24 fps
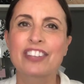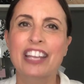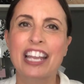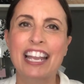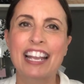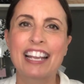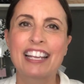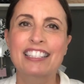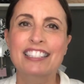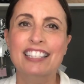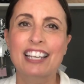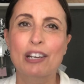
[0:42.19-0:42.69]

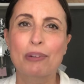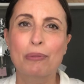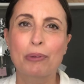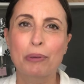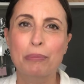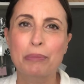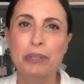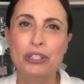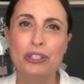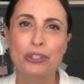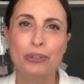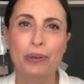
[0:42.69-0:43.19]
and I will
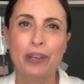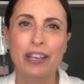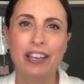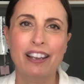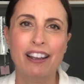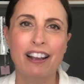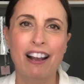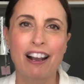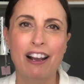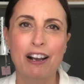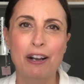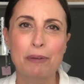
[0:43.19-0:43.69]
be doing
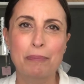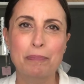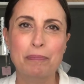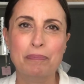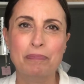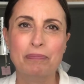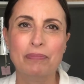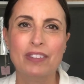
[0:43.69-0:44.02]
um,